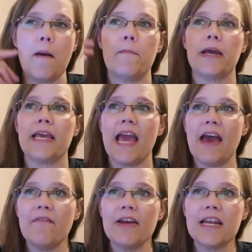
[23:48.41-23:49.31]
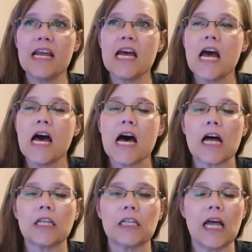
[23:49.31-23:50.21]
But Kevin
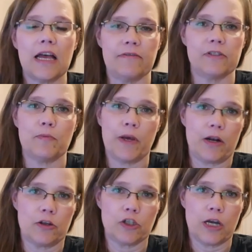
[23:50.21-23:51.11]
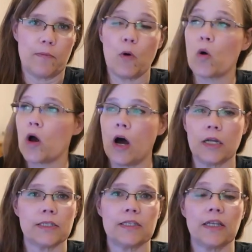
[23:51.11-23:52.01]
loves to pet on Chapel
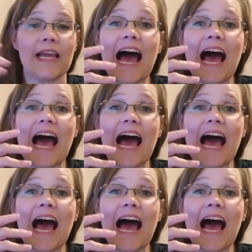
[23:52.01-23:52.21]
constantly.